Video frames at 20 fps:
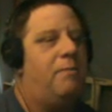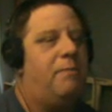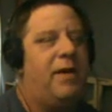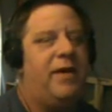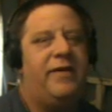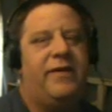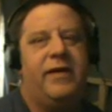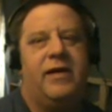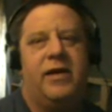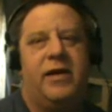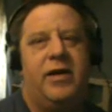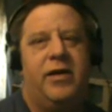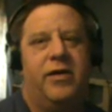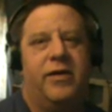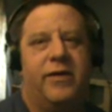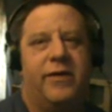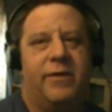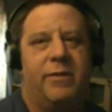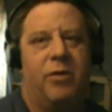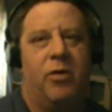Basically,
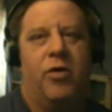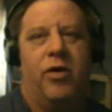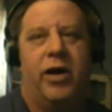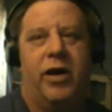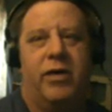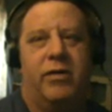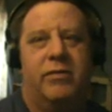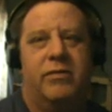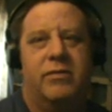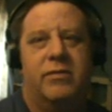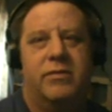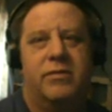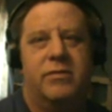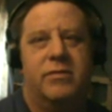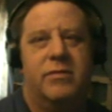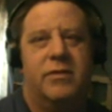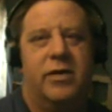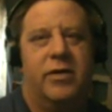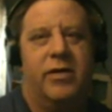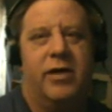you're exploring.
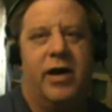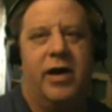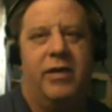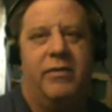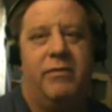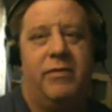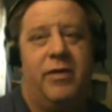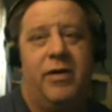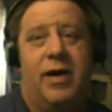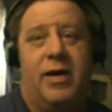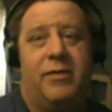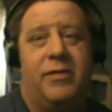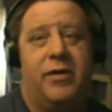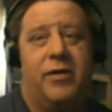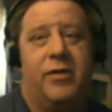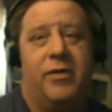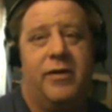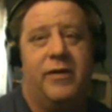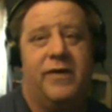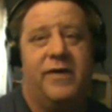Okay, you have
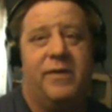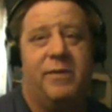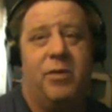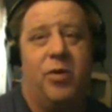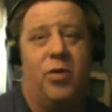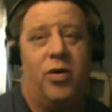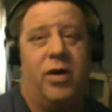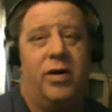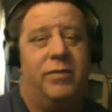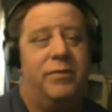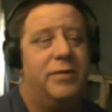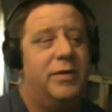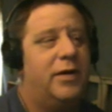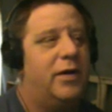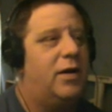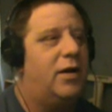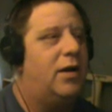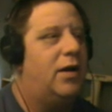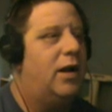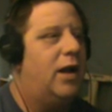to go explore.
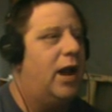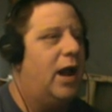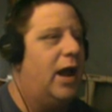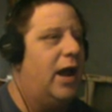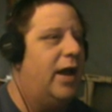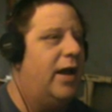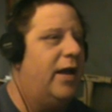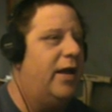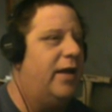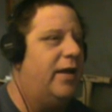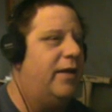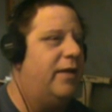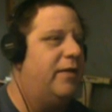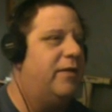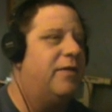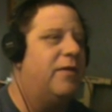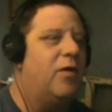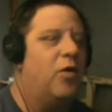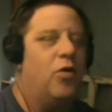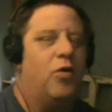
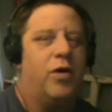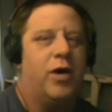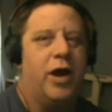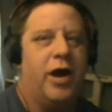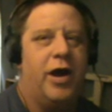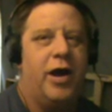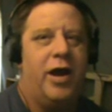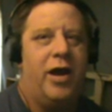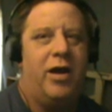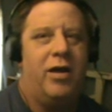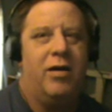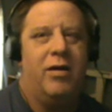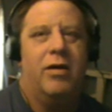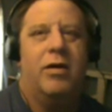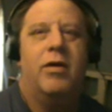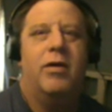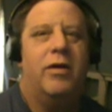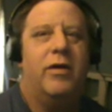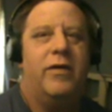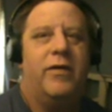Okay,
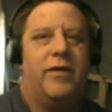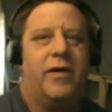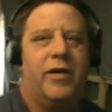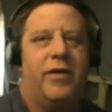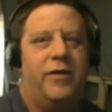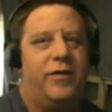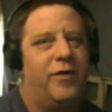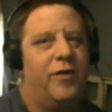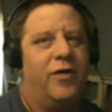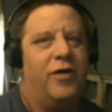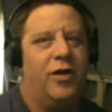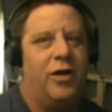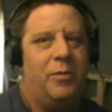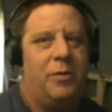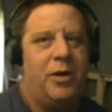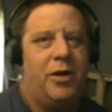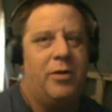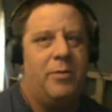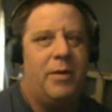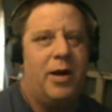it's like, is there a
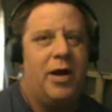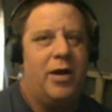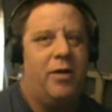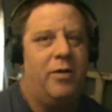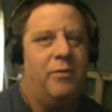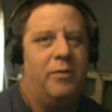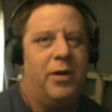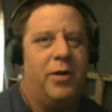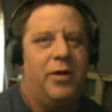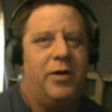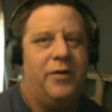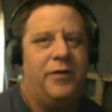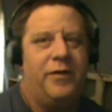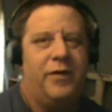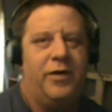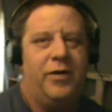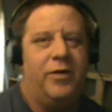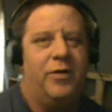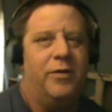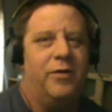limited amount of areas
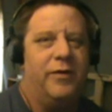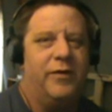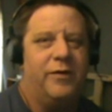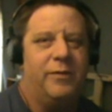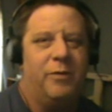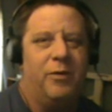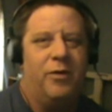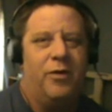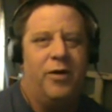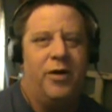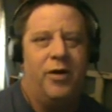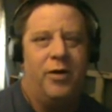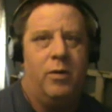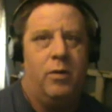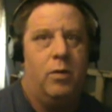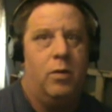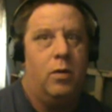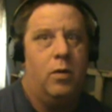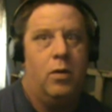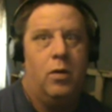you can go explore?
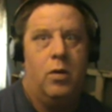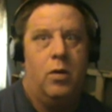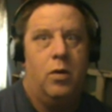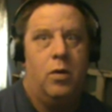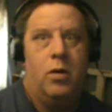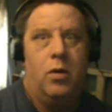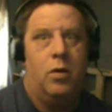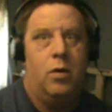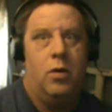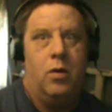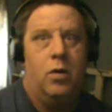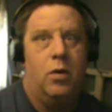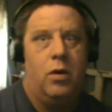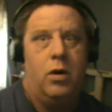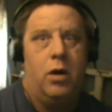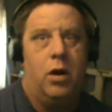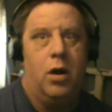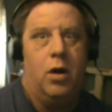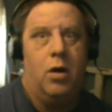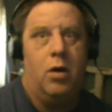
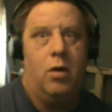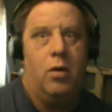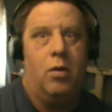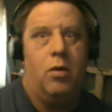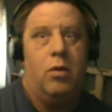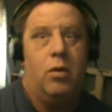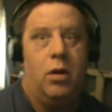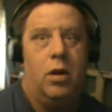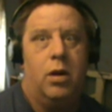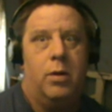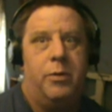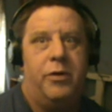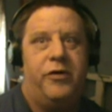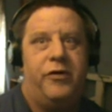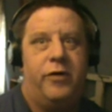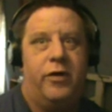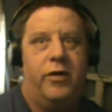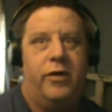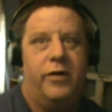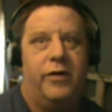No, let me
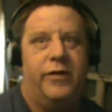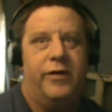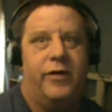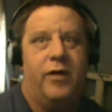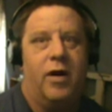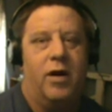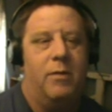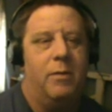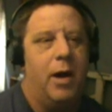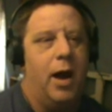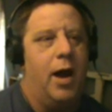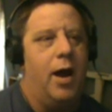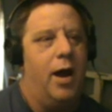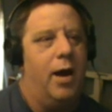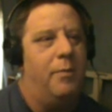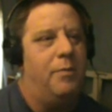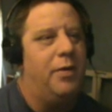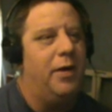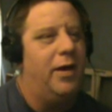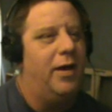show you the star
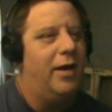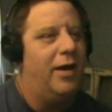map.